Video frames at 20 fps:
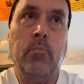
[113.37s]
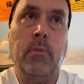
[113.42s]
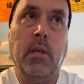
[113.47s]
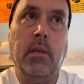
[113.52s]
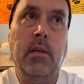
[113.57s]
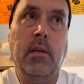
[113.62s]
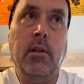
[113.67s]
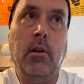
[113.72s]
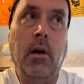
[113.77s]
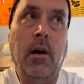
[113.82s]

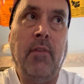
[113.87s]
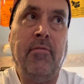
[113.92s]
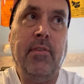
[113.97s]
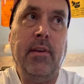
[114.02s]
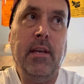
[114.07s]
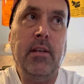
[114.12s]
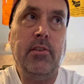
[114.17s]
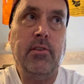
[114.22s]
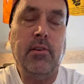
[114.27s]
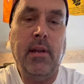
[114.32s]
you can often
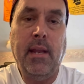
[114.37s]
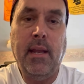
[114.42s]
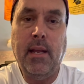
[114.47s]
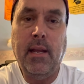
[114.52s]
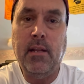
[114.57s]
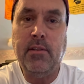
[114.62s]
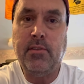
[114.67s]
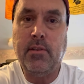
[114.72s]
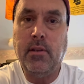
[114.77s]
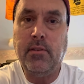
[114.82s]
get your
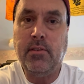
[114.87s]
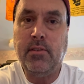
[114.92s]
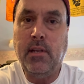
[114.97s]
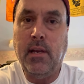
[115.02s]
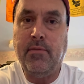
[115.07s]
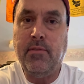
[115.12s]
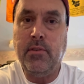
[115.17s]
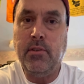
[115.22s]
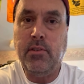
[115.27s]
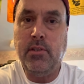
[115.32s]
hands on
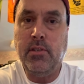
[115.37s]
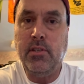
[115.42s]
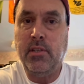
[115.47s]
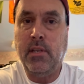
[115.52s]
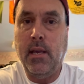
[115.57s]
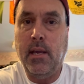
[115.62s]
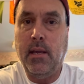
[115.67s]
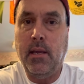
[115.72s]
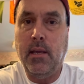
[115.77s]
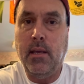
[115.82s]
stuff that you just
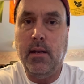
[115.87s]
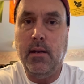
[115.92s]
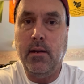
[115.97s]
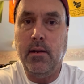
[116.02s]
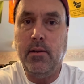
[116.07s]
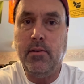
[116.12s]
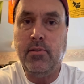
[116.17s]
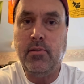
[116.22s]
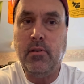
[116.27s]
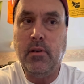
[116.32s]
can't get at
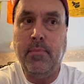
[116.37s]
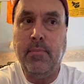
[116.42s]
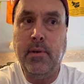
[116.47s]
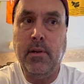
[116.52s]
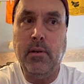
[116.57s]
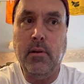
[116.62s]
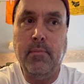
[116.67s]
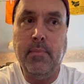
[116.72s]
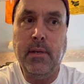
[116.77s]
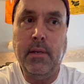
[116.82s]
a
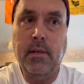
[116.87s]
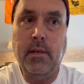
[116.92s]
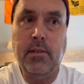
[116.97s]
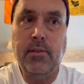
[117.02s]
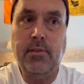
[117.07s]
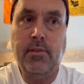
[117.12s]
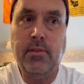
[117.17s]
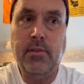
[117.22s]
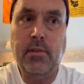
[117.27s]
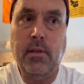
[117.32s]
distributor
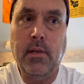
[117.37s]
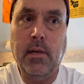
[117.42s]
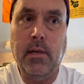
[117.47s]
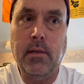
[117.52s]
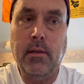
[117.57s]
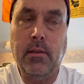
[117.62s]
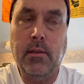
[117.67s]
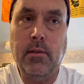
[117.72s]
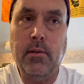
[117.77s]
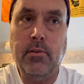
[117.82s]
because
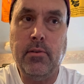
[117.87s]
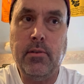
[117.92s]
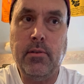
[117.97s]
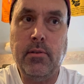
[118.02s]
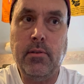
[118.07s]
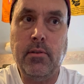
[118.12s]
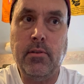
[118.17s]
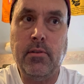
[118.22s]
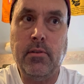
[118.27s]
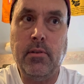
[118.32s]
there's
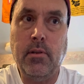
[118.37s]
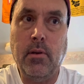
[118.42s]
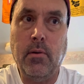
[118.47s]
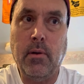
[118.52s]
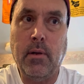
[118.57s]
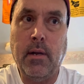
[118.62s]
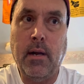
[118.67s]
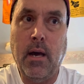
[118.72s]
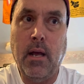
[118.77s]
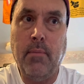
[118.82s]
just no
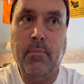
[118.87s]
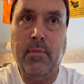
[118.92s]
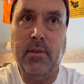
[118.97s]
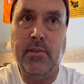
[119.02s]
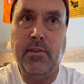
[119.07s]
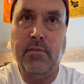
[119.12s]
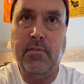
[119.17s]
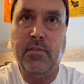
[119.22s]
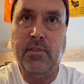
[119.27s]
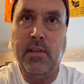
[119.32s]

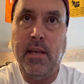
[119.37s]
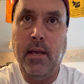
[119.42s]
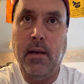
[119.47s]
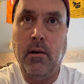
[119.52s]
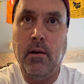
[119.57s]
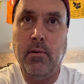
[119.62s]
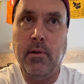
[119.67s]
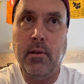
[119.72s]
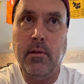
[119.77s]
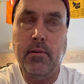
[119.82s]
economies of
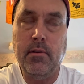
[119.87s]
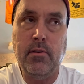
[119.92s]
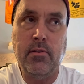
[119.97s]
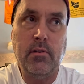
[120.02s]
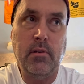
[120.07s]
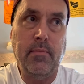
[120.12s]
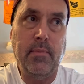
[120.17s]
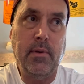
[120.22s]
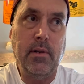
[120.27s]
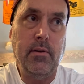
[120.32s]
scale at a
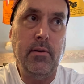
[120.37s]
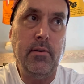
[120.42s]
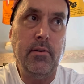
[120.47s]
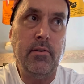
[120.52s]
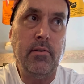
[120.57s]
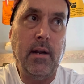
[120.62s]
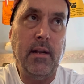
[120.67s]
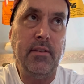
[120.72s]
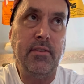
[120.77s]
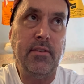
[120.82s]
distributor to
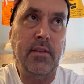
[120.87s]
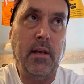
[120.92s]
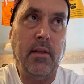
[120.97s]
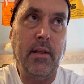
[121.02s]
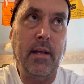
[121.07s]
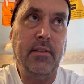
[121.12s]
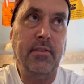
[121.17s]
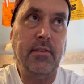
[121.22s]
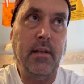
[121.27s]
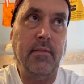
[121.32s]
try to sell
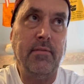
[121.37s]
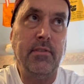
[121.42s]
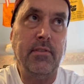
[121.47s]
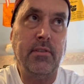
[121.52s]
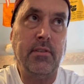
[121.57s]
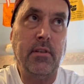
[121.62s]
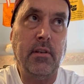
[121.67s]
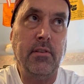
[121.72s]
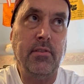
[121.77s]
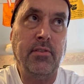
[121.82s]
that stuff. It's
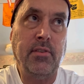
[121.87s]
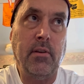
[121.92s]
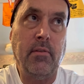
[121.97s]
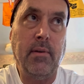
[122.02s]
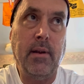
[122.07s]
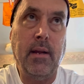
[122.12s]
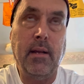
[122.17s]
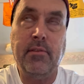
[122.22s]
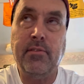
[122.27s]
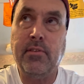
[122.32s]
just going to sit around